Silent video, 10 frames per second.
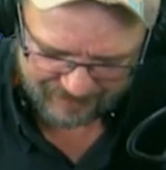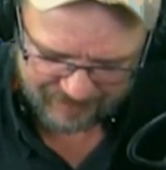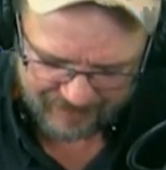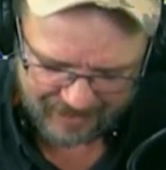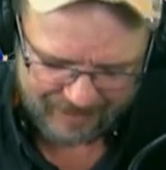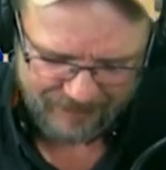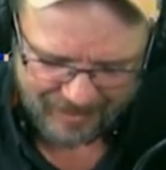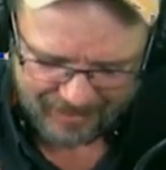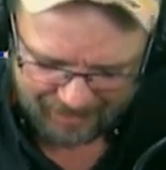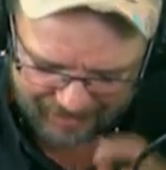Okay.
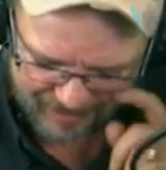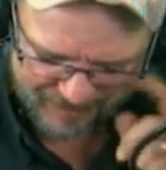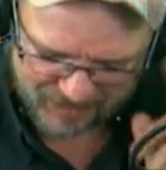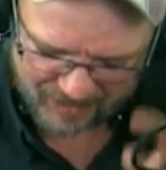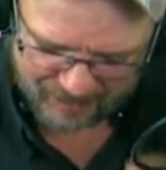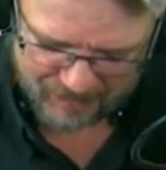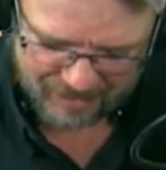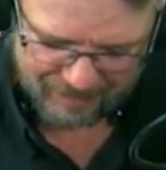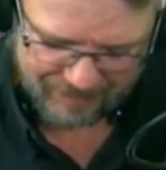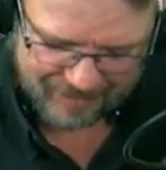Sorry, I'm
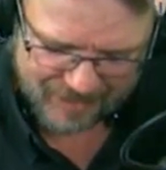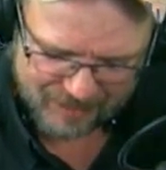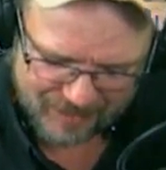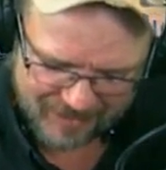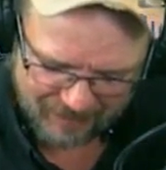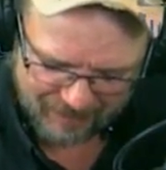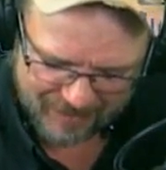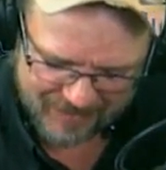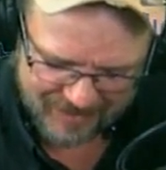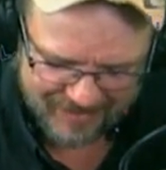trying to find a specific
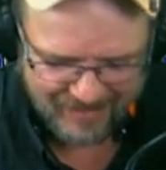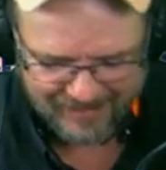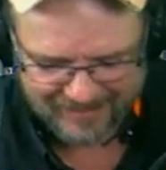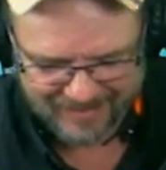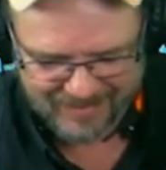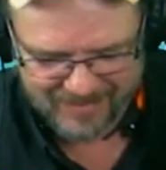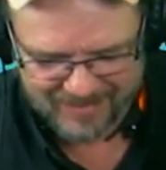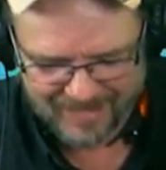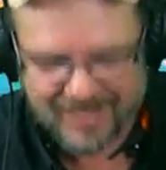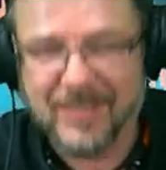message. There it
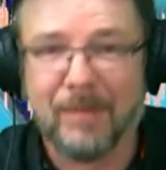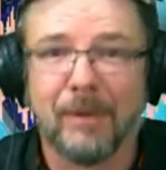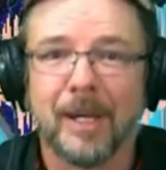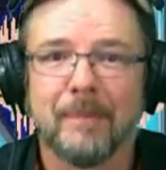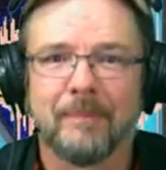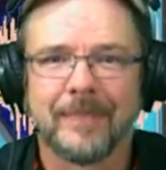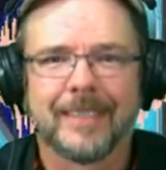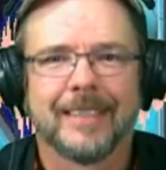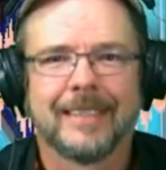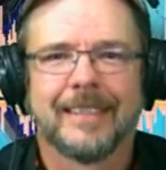is. Nancy Brown.
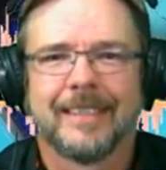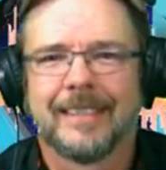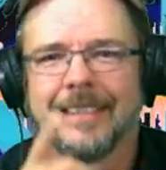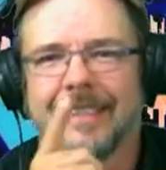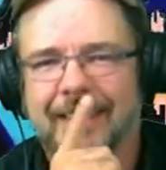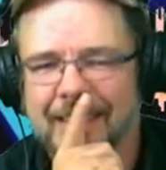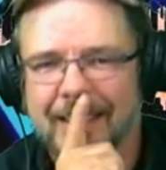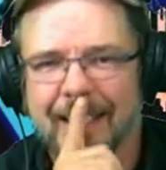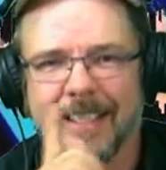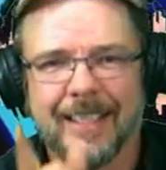
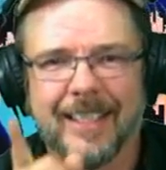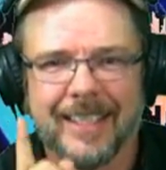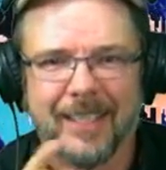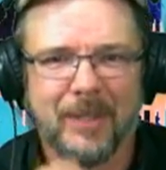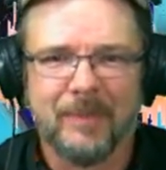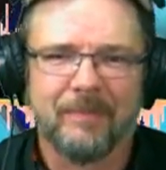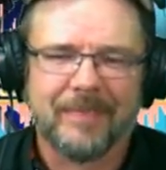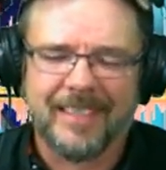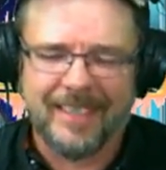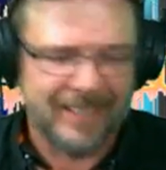Thank you.
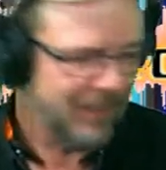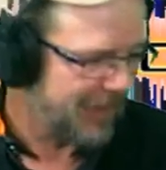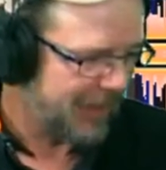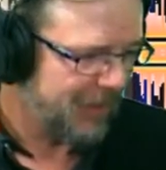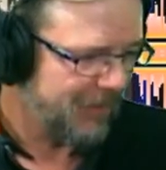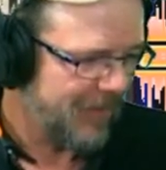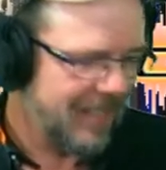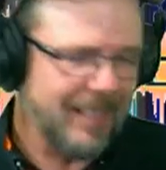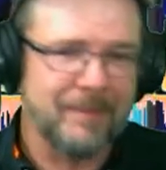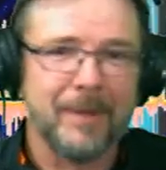Thank you.
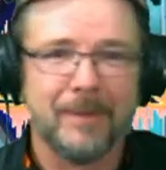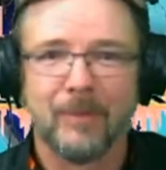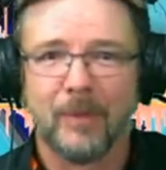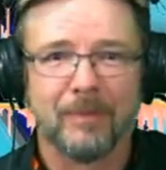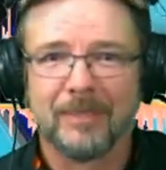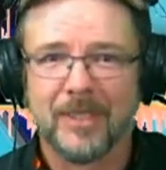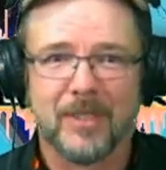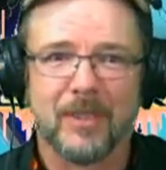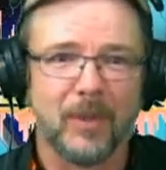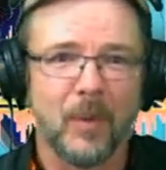I'd been
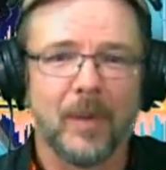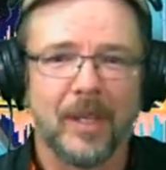just going